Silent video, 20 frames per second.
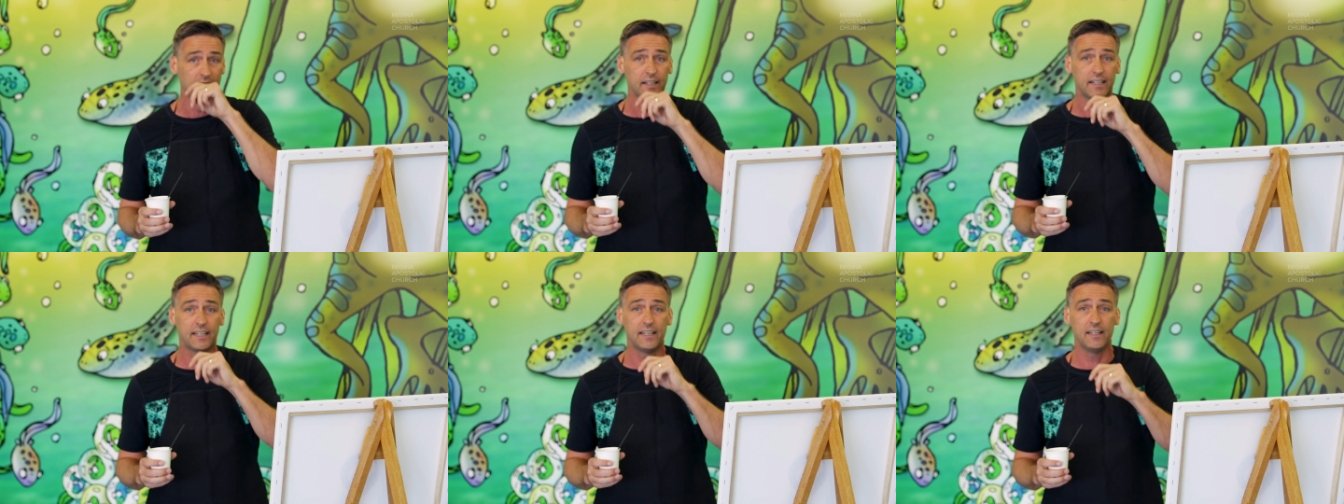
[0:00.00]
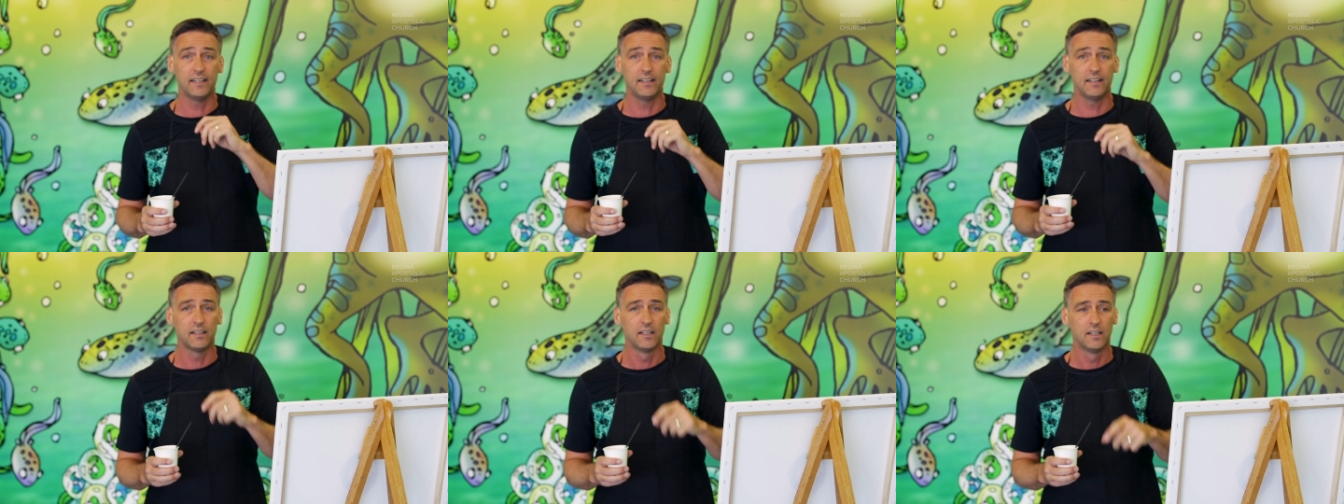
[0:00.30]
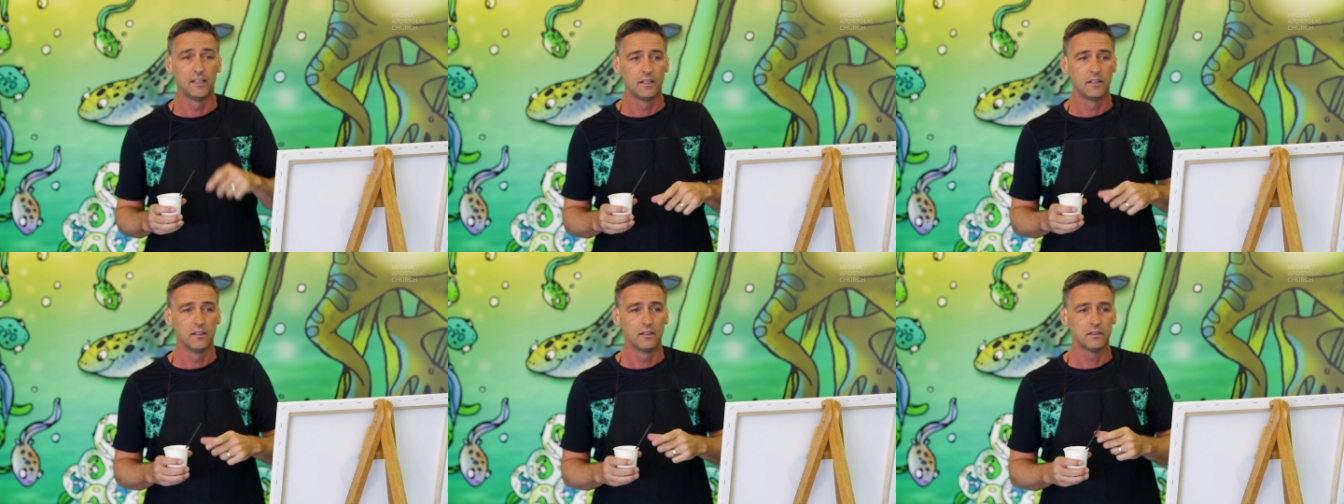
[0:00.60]
He,
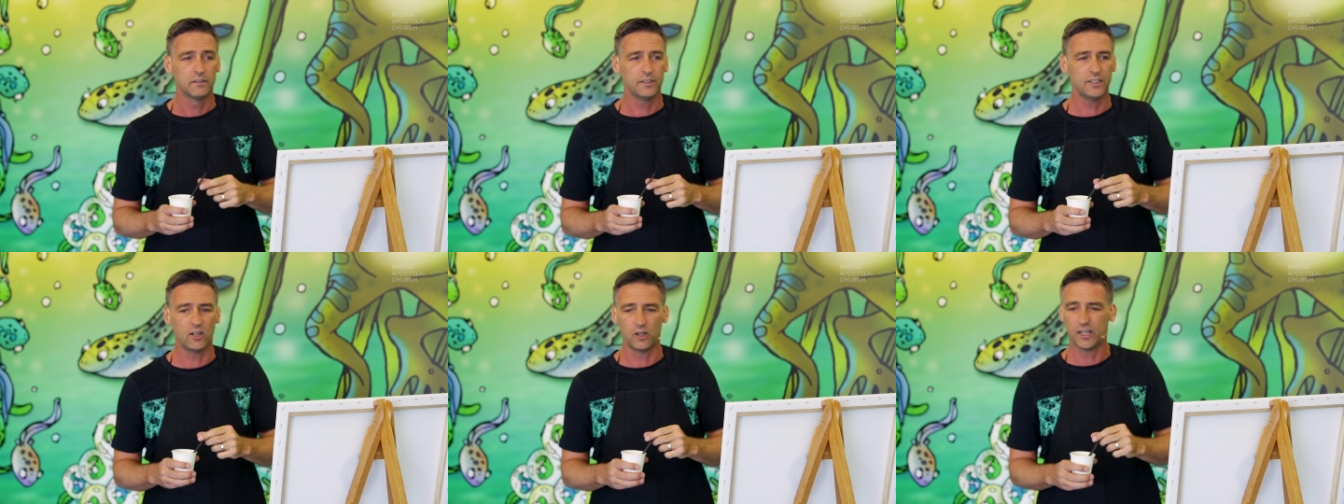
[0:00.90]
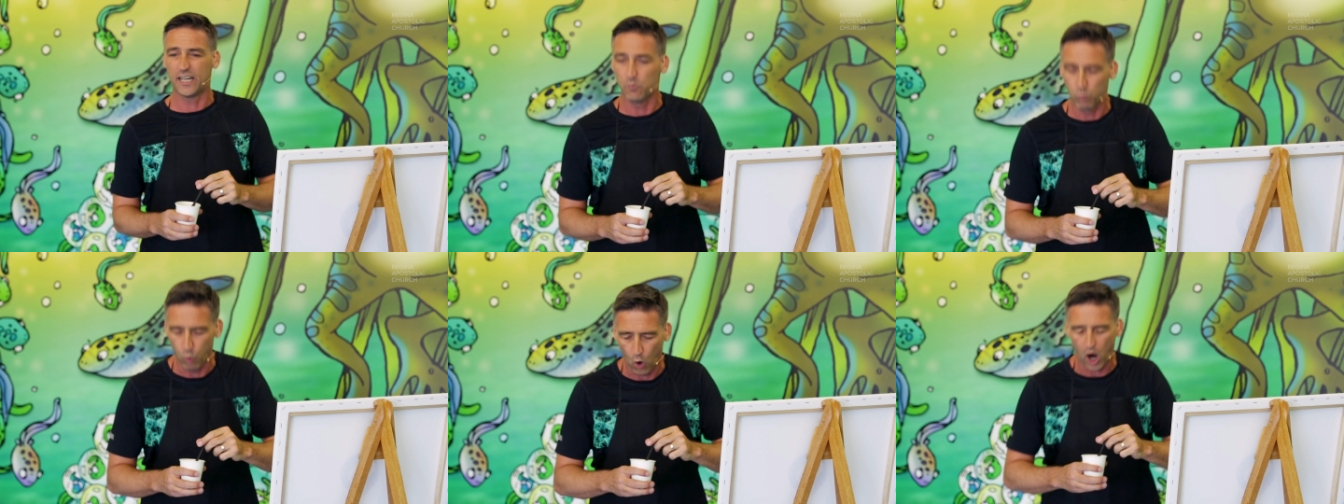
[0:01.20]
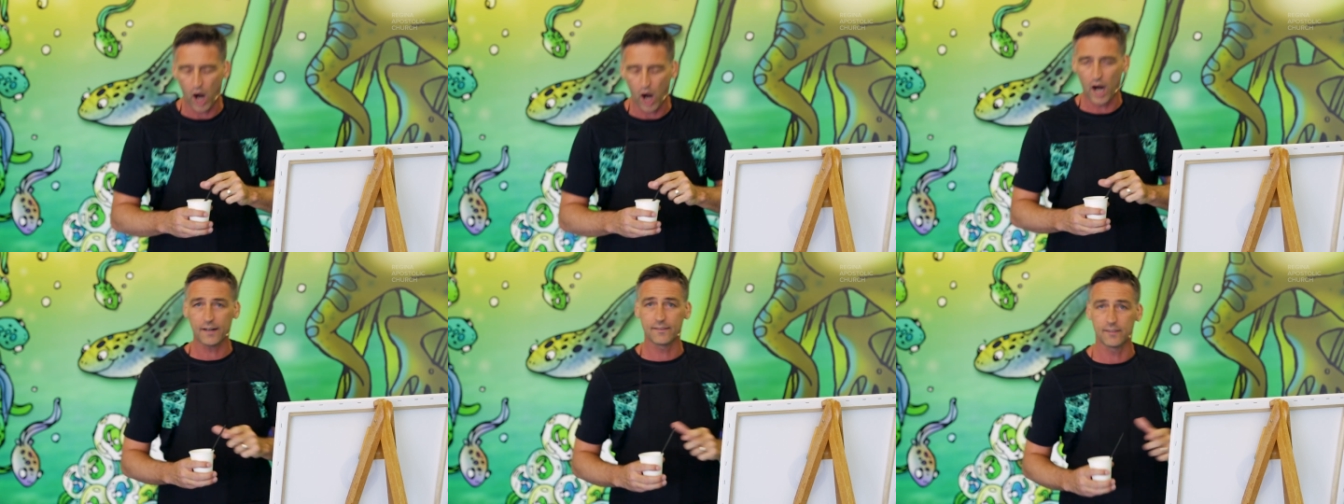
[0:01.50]
you know, he
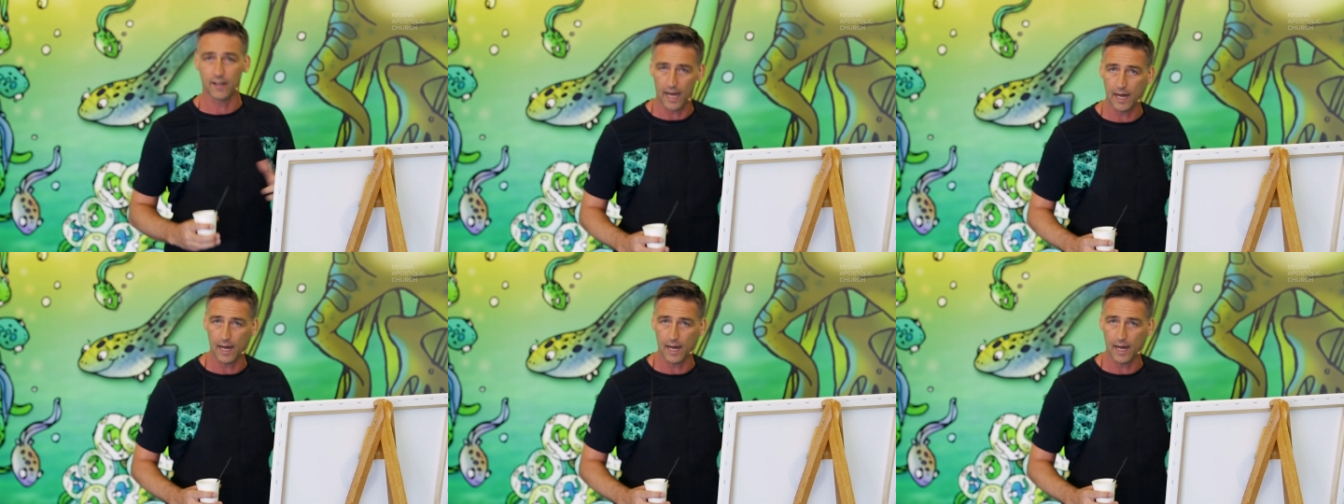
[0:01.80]
walked.